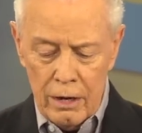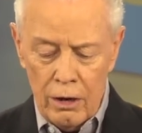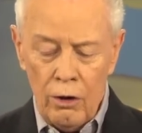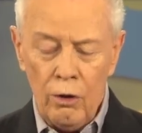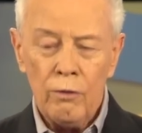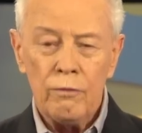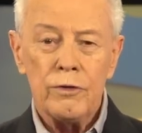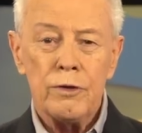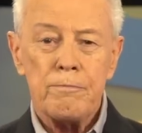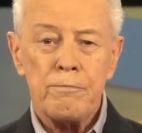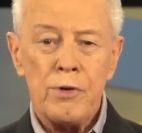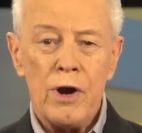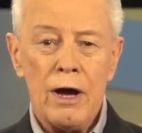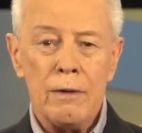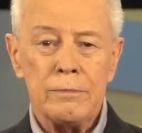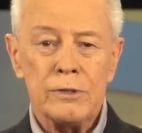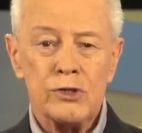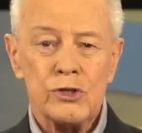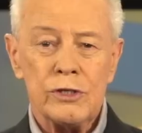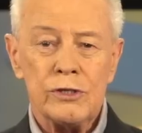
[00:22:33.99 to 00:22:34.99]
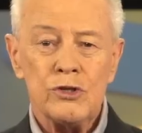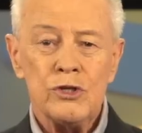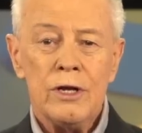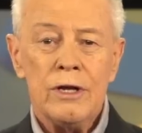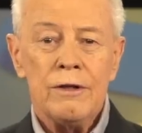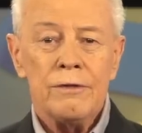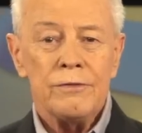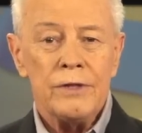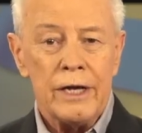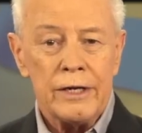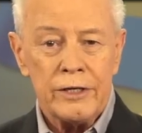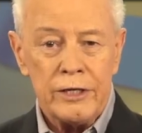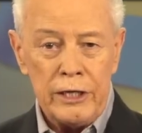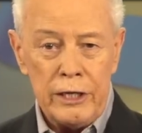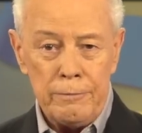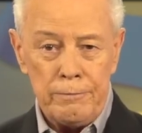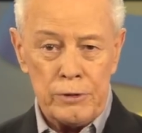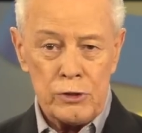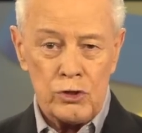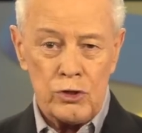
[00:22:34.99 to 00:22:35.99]
on the promises that
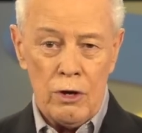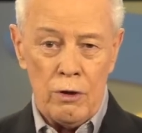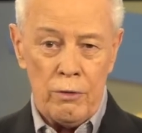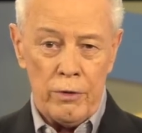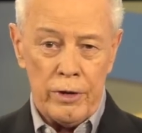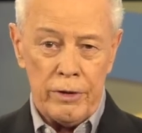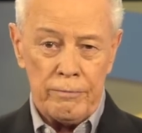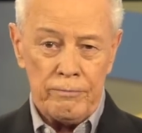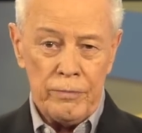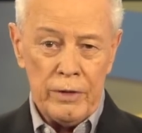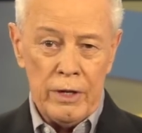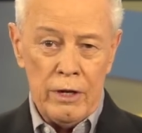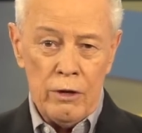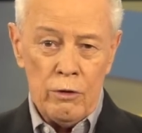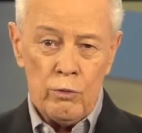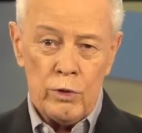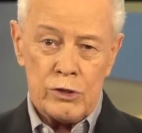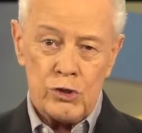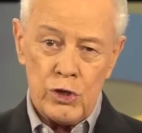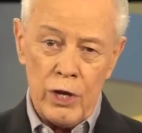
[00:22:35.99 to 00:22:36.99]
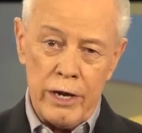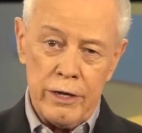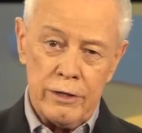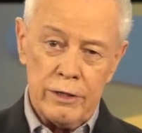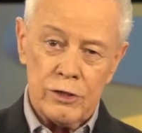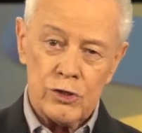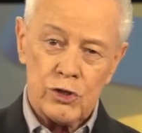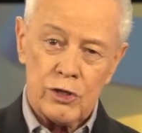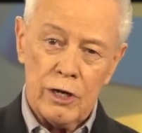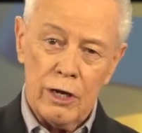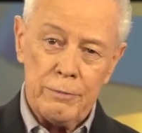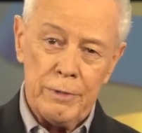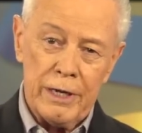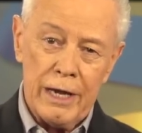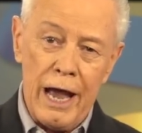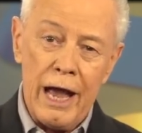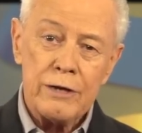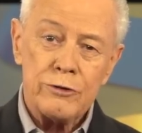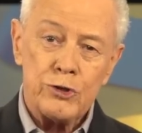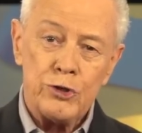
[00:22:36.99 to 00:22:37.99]
keep us going. When Satan is
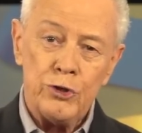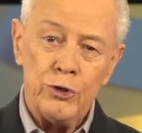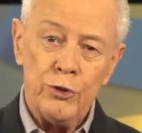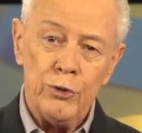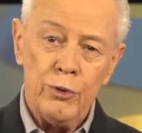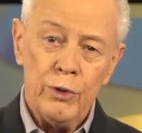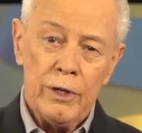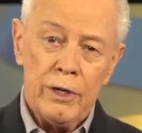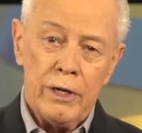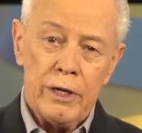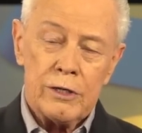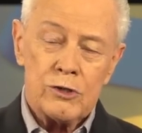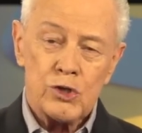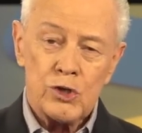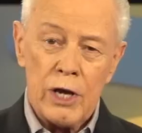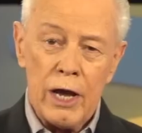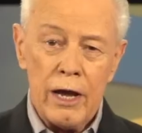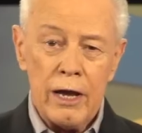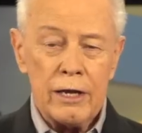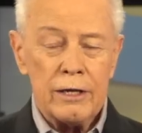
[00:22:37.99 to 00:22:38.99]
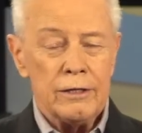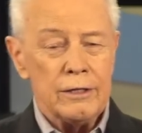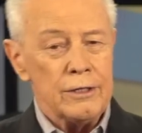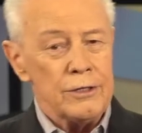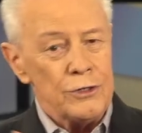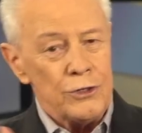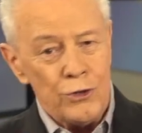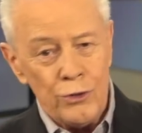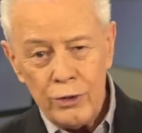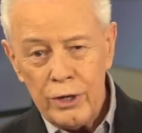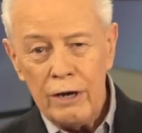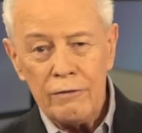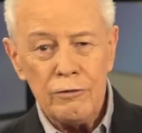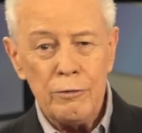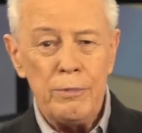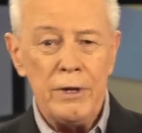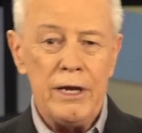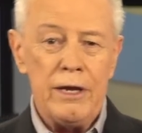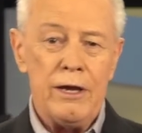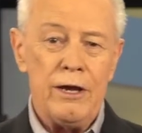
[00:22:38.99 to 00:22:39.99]
coming at you and saying, you'll
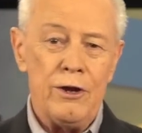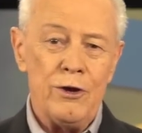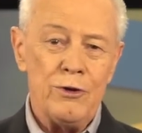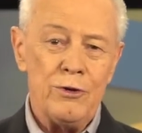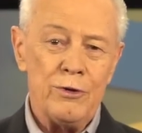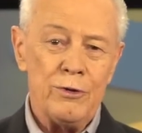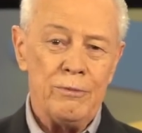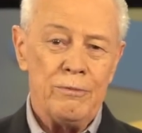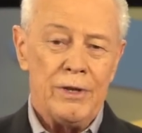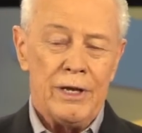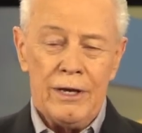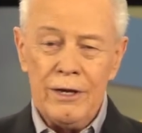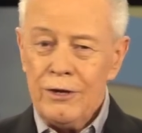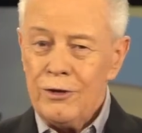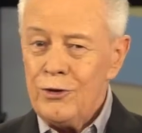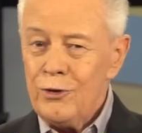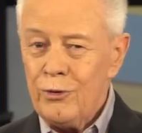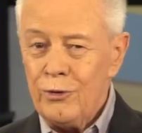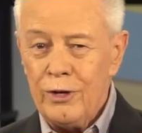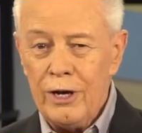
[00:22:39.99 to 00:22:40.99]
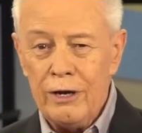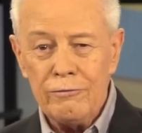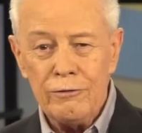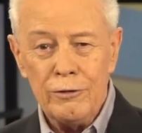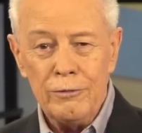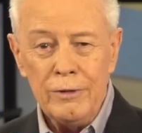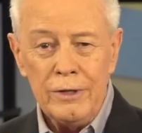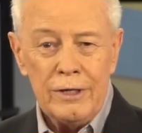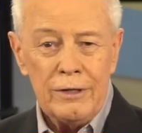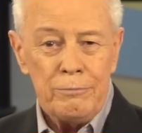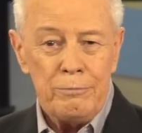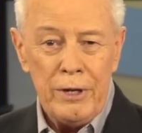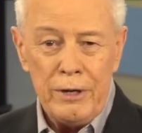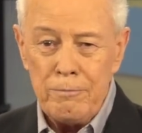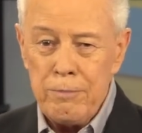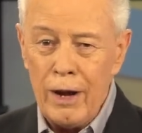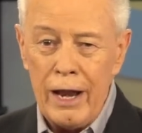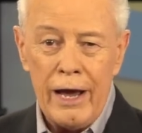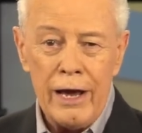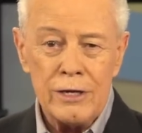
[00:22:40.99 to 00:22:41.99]
never be healed, you'll never be
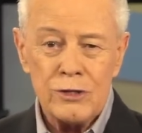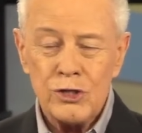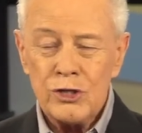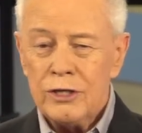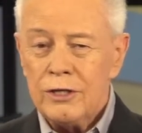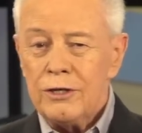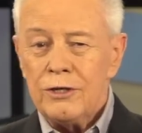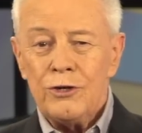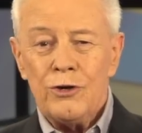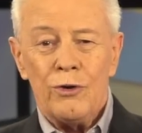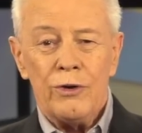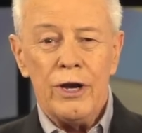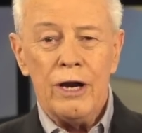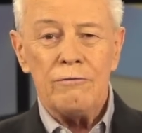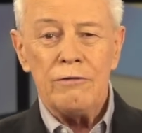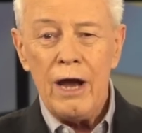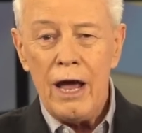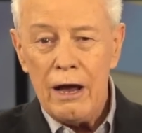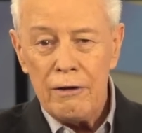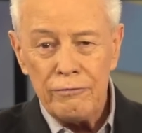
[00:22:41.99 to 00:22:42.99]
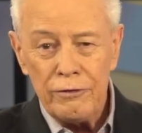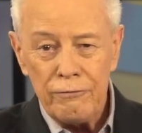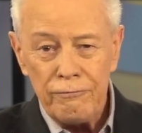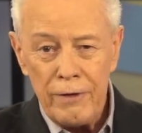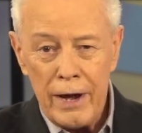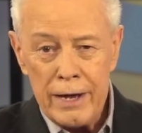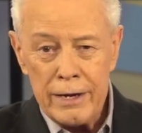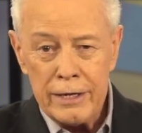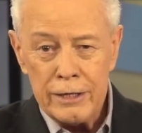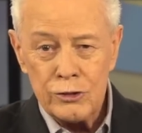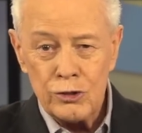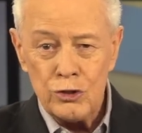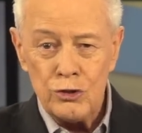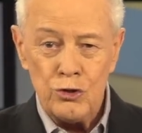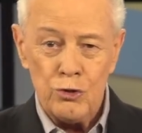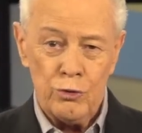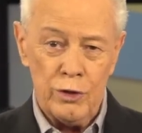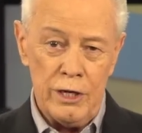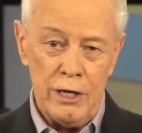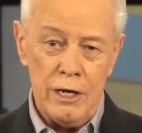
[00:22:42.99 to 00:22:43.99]
blessed, you'll never have the
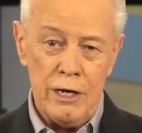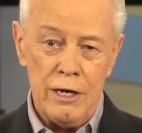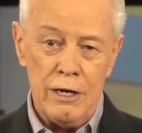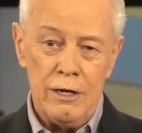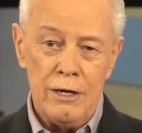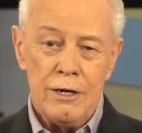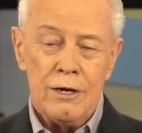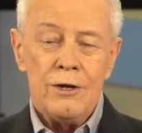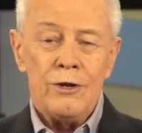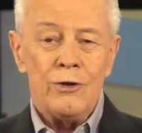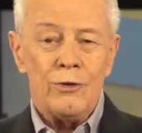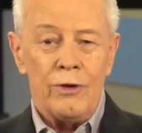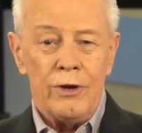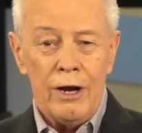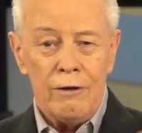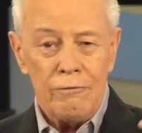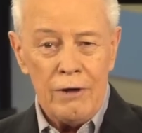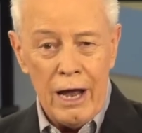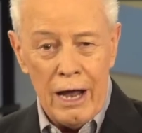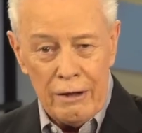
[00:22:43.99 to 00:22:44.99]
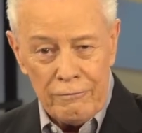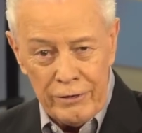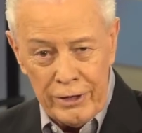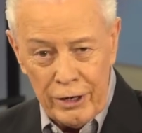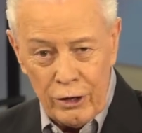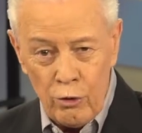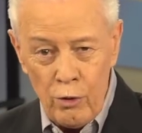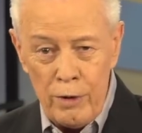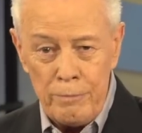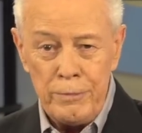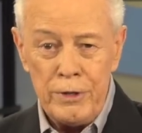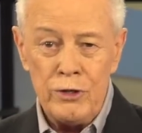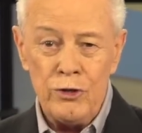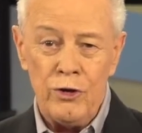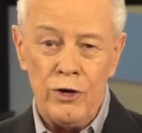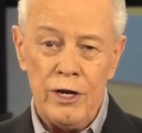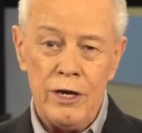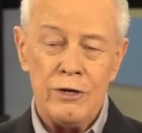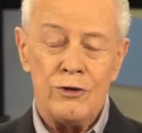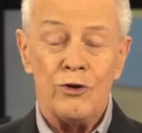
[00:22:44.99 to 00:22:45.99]
finances you need, you'll never have the equipment
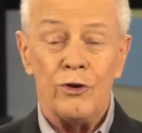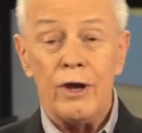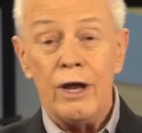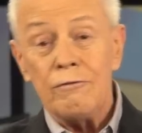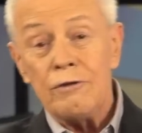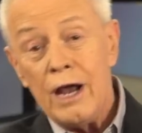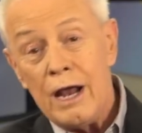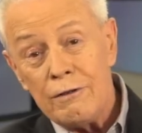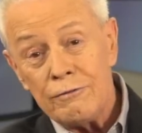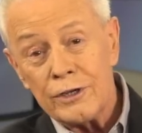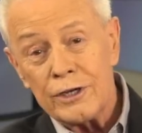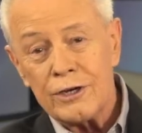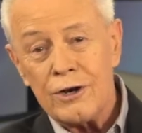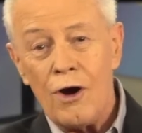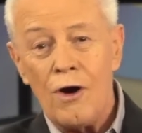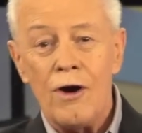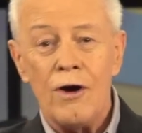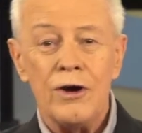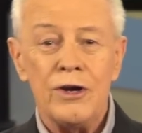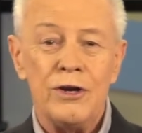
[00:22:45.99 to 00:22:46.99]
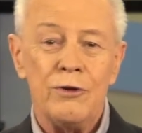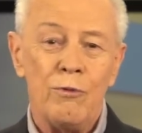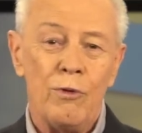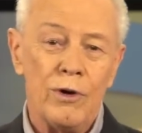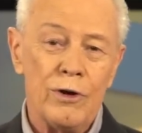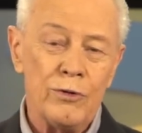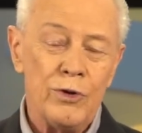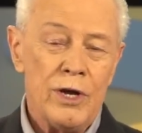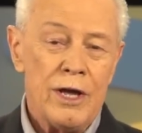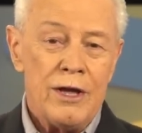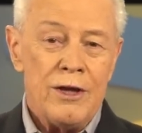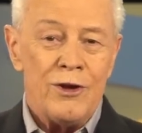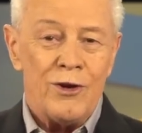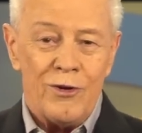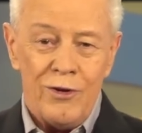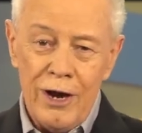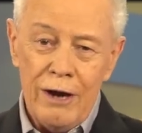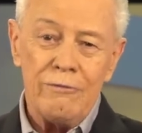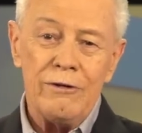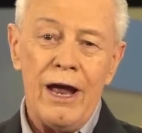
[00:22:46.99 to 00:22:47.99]
you need, you'll never have the car you want,
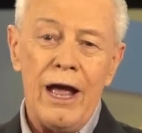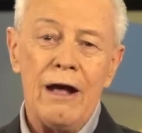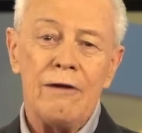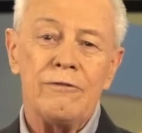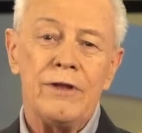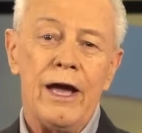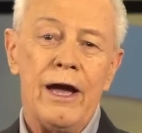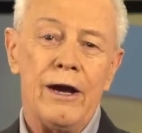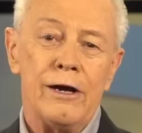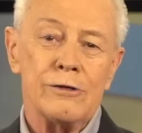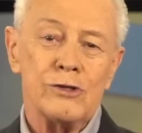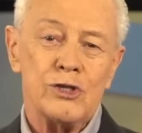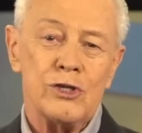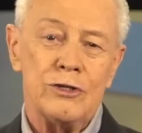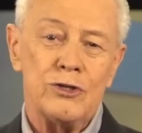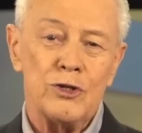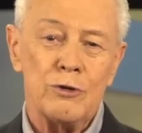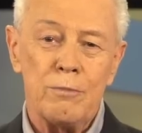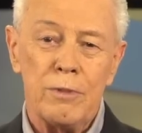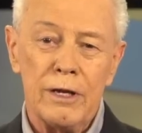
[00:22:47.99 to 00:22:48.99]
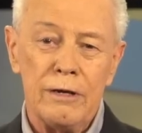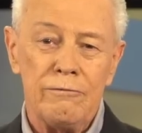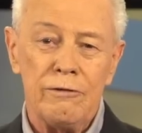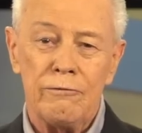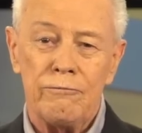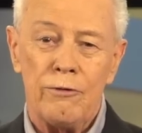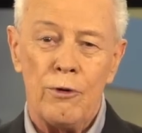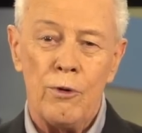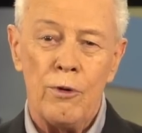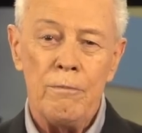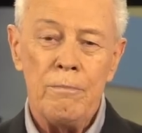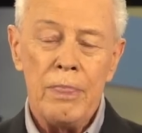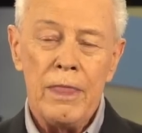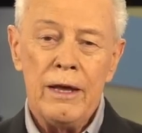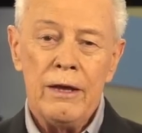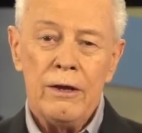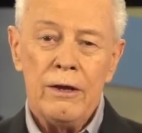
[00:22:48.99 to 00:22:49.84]
you'll never have the house that you're believing for,